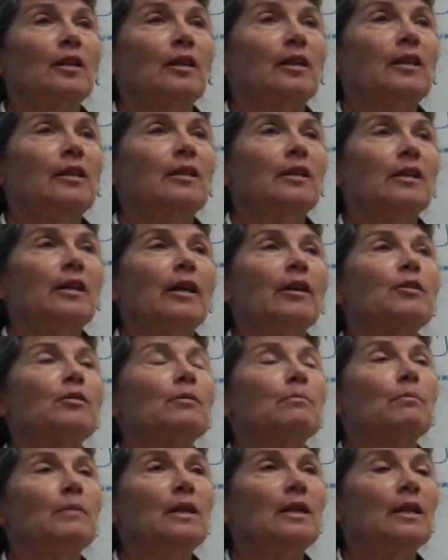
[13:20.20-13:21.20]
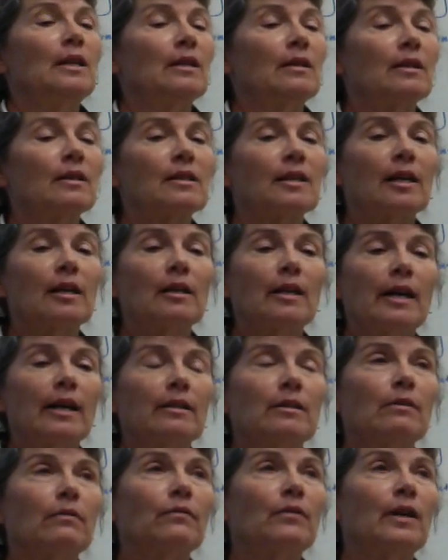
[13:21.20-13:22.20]
NADH, meaning the cell
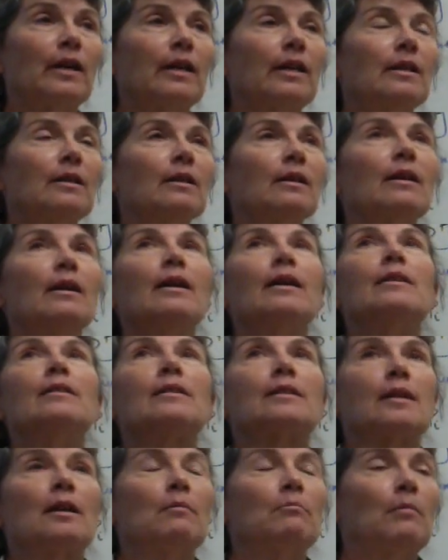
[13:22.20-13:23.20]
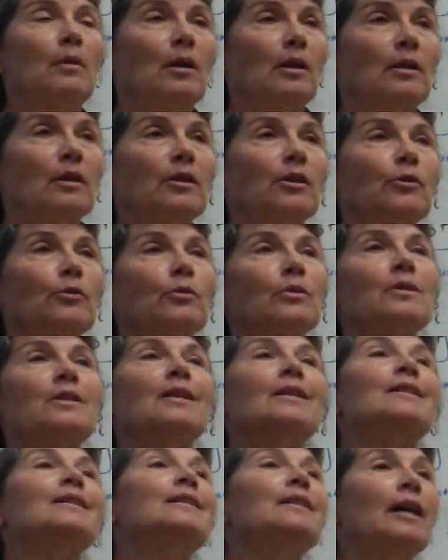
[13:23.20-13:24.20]
had to find some molecule
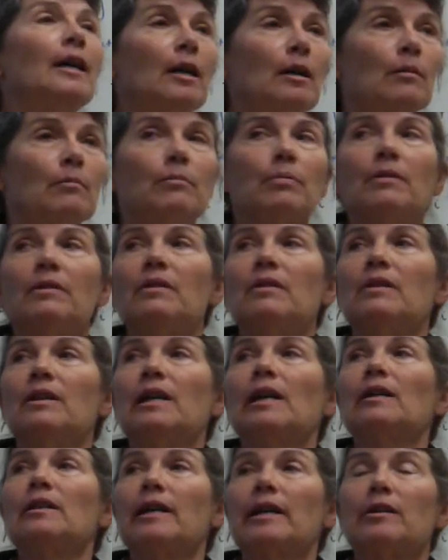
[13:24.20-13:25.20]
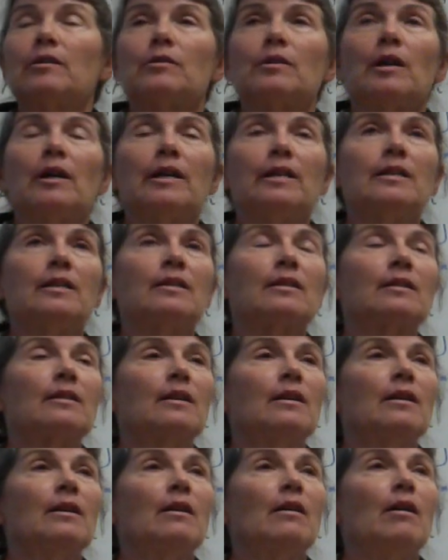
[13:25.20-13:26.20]
to dump the electrons
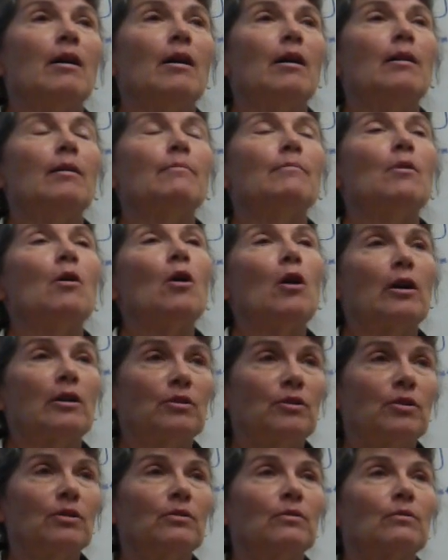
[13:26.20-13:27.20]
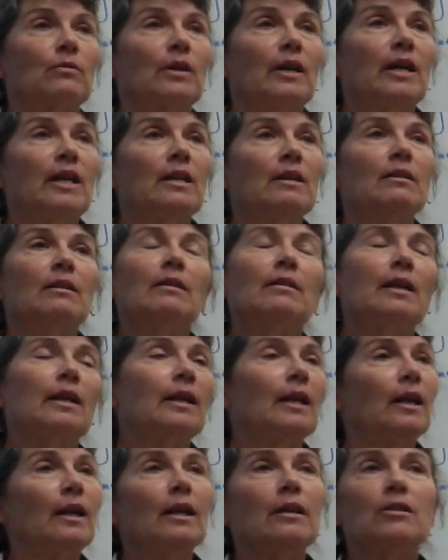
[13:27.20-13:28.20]
um, onto, right? They
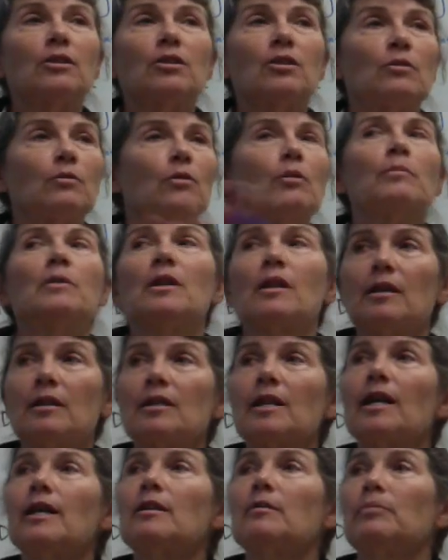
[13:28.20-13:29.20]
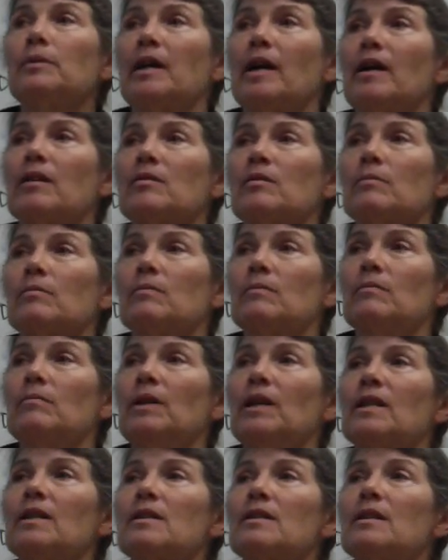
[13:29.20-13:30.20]
can't just throw them into the cytoplasm
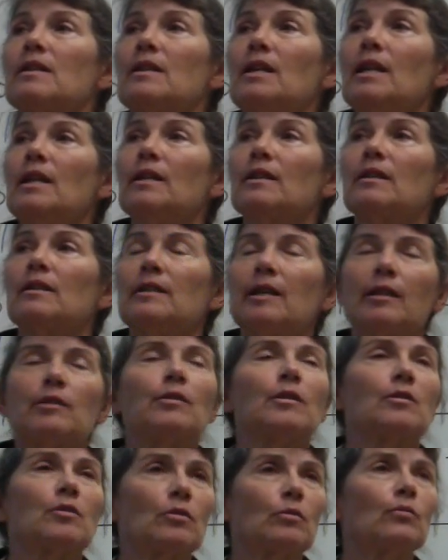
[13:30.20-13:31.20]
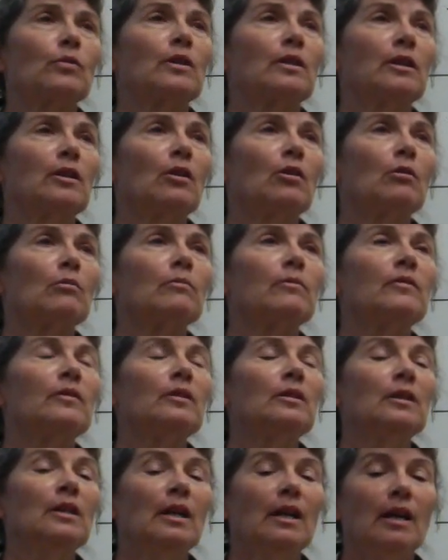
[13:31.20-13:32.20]
because the naked electrons are really
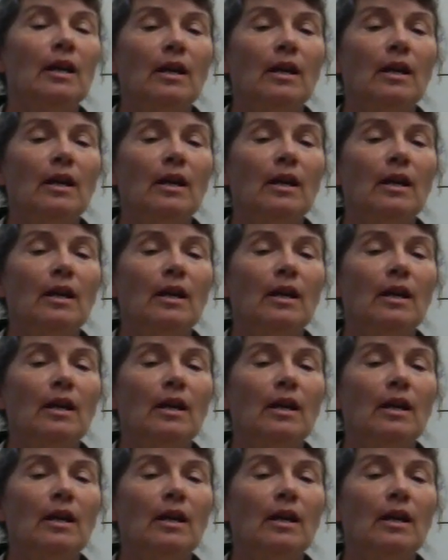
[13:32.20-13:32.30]
harmful.